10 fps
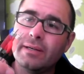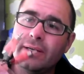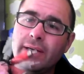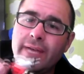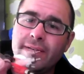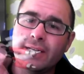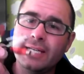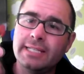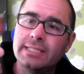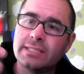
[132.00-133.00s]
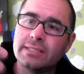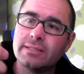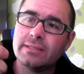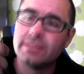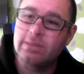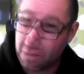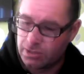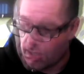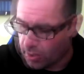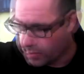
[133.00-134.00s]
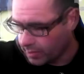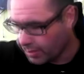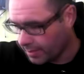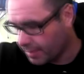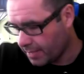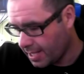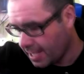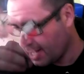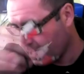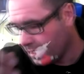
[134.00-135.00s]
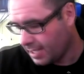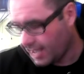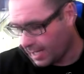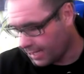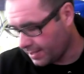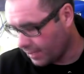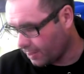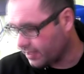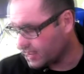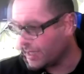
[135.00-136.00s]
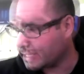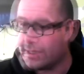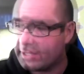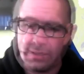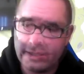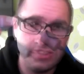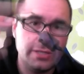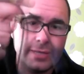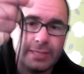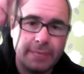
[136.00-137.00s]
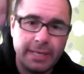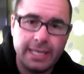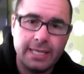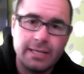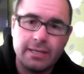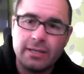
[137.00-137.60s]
AV leads, so you've got them there, and then obviously USB,